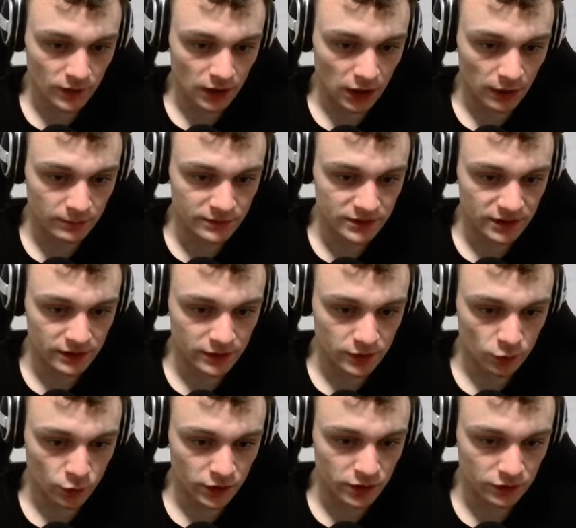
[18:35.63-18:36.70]
update the
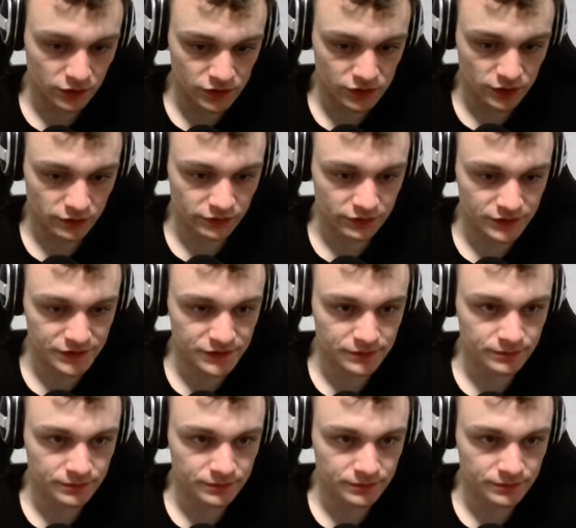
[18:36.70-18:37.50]
window surface.